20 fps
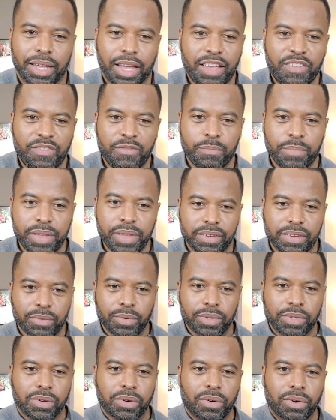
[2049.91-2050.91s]
f busy
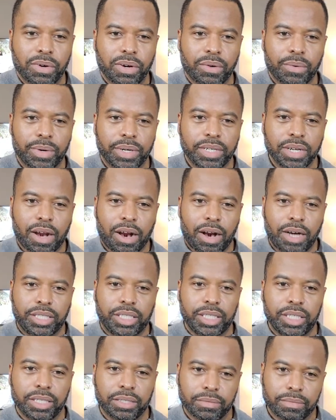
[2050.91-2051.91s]
what's going on with
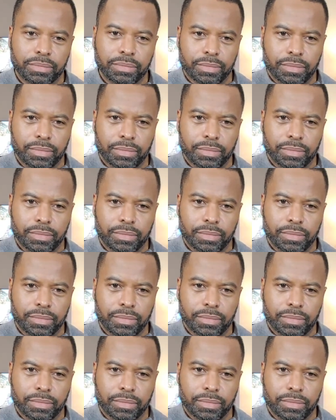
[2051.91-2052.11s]
archie